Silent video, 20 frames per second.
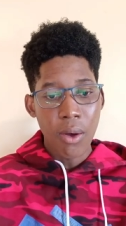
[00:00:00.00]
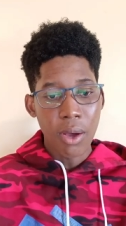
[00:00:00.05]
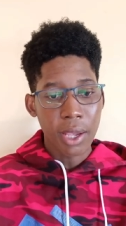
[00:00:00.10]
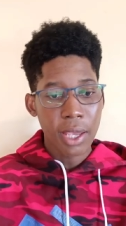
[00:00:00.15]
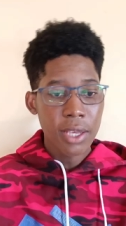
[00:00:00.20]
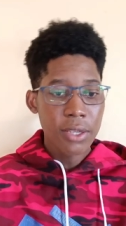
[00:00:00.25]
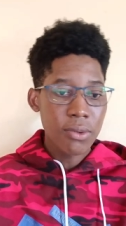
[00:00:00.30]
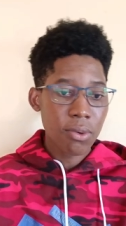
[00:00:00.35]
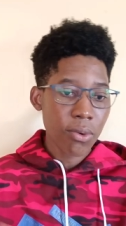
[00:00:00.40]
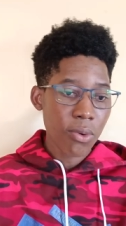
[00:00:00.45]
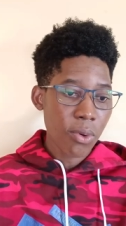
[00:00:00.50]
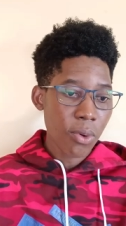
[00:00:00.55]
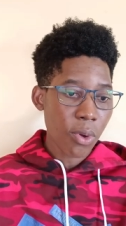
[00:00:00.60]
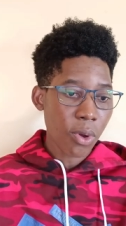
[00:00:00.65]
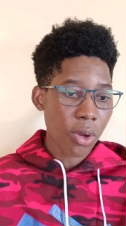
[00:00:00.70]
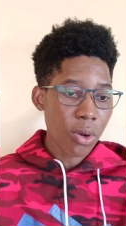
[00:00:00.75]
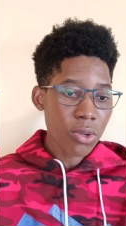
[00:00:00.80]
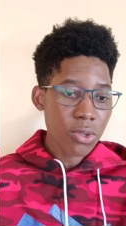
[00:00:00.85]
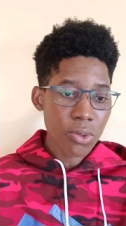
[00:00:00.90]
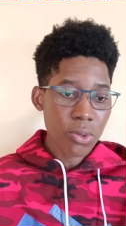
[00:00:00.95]
okay so
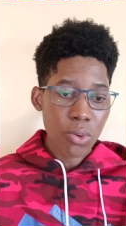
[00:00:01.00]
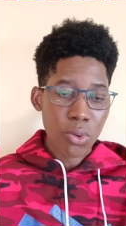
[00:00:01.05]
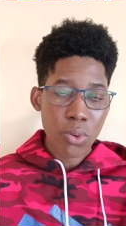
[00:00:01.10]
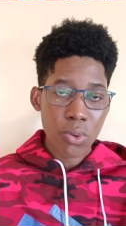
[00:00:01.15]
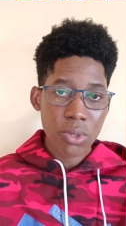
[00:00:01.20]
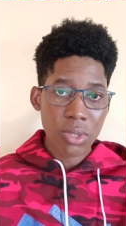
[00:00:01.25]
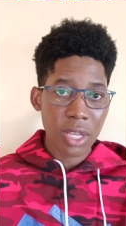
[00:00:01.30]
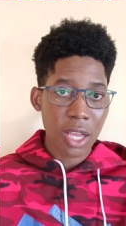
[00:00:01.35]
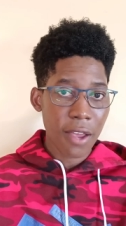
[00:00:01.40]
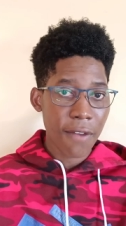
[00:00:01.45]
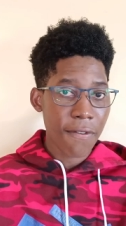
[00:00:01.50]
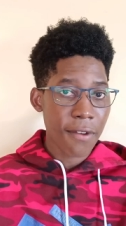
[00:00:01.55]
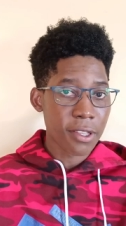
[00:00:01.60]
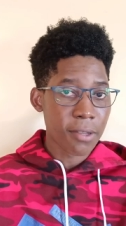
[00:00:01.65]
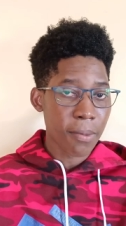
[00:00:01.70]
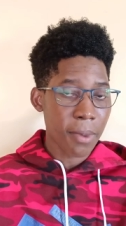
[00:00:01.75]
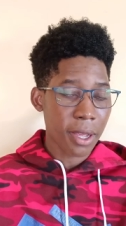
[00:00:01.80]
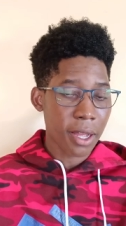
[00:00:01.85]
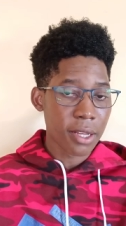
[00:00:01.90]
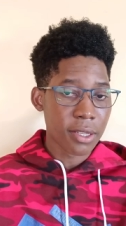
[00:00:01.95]
you can also use
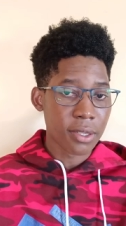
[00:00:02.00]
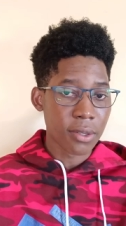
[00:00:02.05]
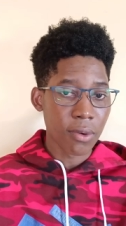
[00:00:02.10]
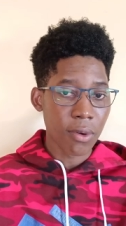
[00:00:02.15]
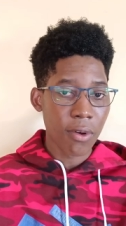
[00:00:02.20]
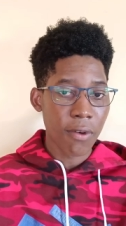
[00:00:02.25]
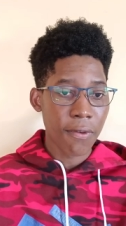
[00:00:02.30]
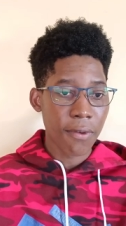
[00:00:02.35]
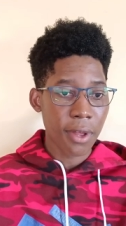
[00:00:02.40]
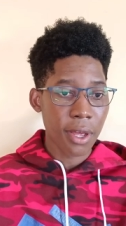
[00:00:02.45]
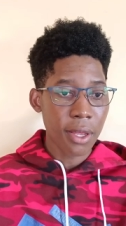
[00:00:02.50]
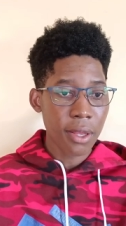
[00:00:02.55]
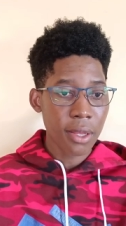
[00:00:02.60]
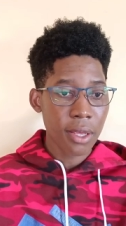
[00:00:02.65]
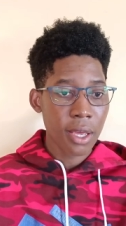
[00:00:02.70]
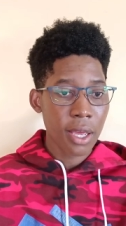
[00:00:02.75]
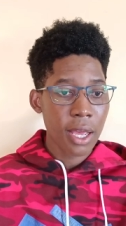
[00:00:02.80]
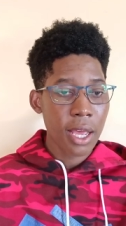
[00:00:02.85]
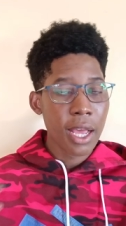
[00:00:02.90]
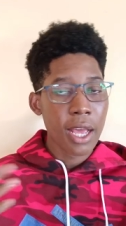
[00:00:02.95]
affiliate marketing offline
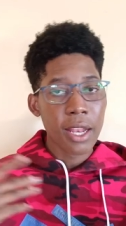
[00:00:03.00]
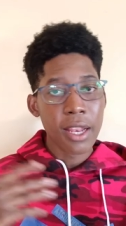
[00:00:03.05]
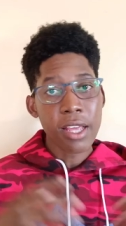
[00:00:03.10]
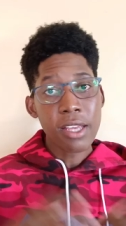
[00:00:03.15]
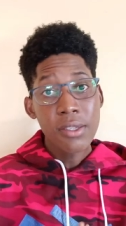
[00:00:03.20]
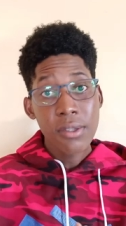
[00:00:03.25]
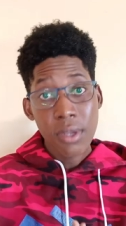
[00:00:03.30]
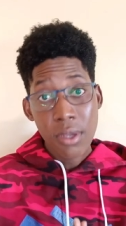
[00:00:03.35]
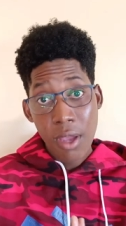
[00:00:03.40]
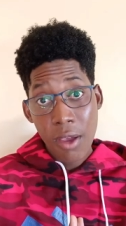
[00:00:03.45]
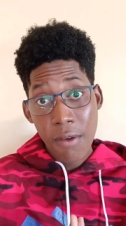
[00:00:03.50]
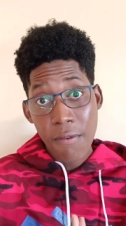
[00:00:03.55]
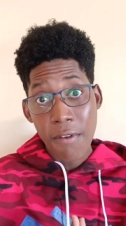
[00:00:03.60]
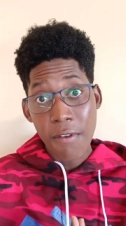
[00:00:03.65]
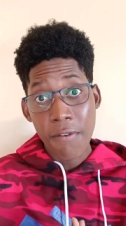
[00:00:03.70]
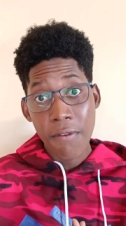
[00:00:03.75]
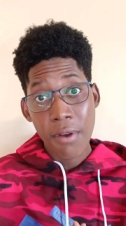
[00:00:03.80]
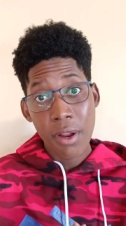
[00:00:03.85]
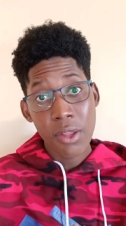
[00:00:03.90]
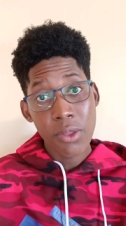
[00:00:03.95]
let's say you have
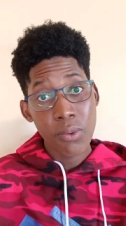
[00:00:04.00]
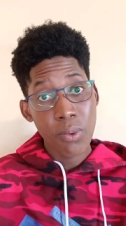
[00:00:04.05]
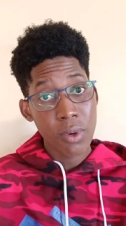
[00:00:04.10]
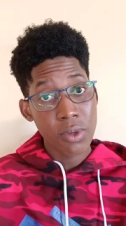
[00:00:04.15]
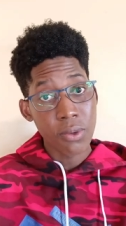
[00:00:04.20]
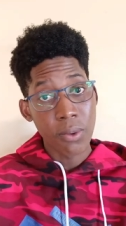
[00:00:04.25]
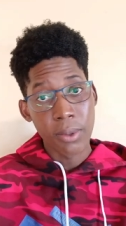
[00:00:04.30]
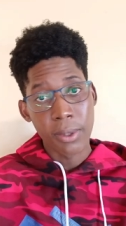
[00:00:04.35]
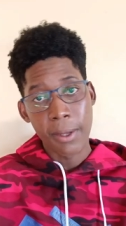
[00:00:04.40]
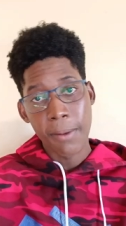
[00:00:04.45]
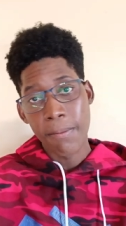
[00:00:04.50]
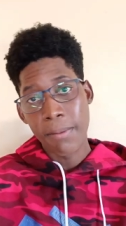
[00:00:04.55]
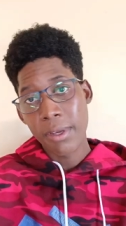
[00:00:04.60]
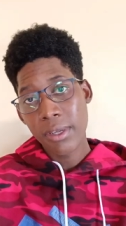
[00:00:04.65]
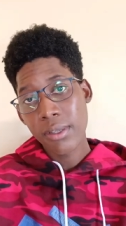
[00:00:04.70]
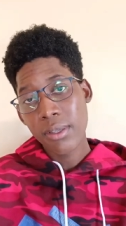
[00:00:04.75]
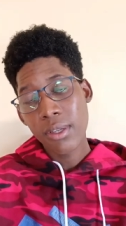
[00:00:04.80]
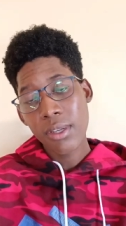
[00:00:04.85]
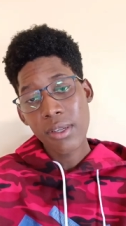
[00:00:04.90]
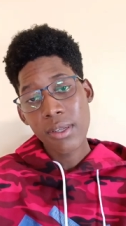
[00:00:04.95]
a friend who has got a
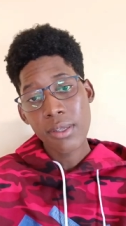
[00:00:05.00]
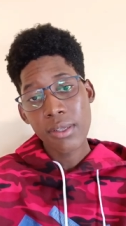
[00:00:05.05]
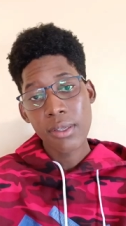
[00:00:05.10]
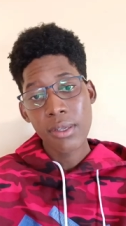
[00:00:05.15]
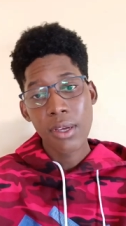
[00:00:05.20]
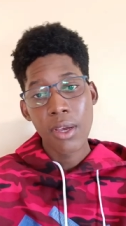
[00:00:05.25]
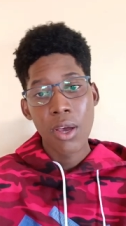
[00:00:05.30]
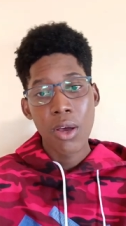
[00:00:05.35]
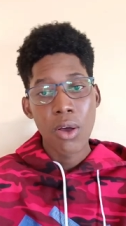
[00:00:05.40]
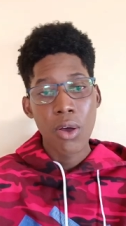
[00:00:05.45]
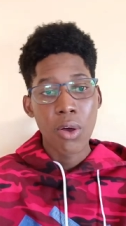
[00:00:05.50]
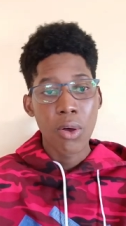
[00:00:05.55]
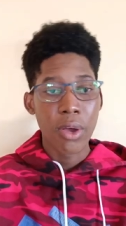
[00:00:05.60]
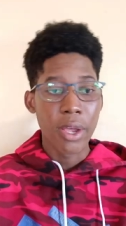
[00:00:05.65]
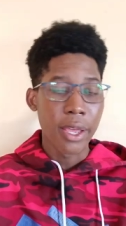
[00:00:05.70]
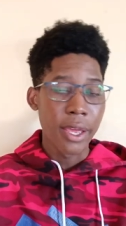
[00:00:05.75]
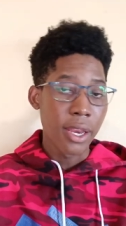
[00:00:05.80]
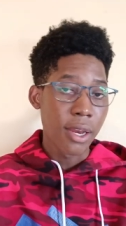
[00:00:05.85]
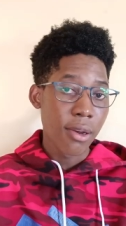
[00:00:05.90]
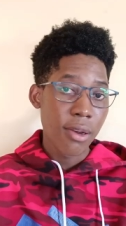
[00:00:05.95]
business
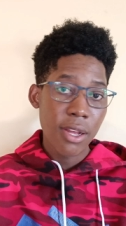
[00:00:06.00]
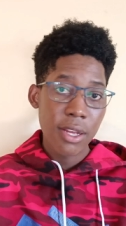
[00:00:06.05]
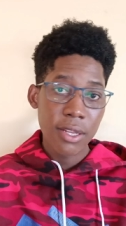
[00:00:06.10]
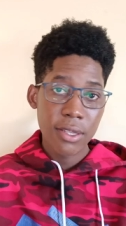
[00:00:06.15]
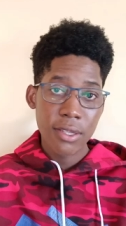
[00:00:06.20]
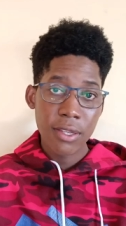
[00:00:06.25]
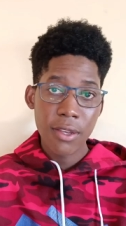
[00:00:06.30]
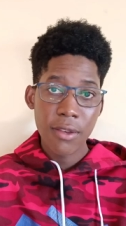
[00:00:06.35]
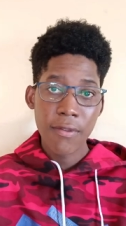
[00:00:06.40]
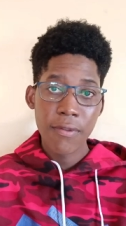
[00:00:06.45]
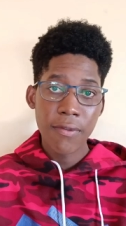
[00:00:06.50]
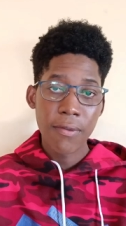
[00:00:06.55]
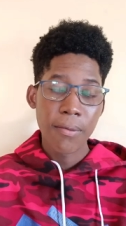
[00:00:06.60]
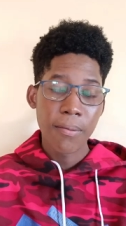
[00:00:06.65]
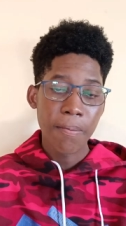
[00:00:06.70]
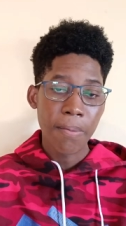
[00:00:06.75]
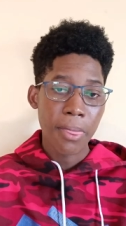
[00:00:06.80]
or a relative